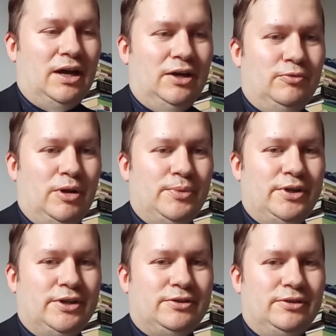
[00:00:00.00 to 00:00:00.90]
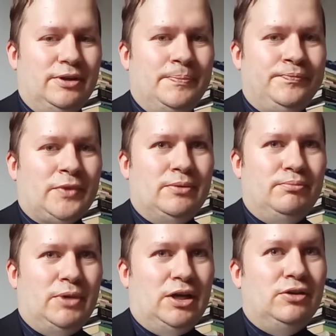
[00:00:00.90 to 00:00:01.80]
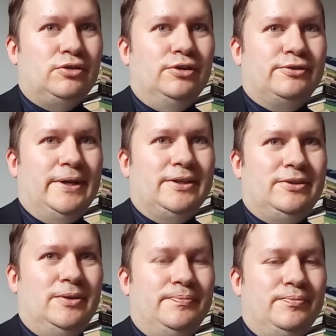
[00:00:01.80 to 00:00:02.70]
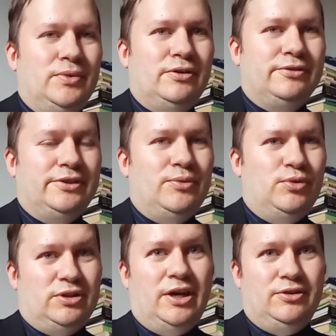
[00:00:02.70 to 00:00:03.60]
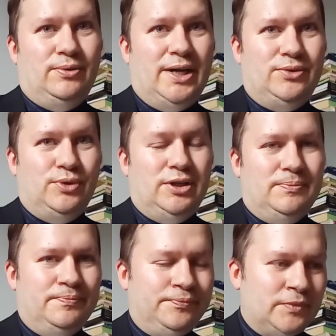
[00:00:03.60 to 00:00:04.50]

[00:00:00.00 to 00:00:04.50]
I remember that my uncles liked him because they were kind of right-wing.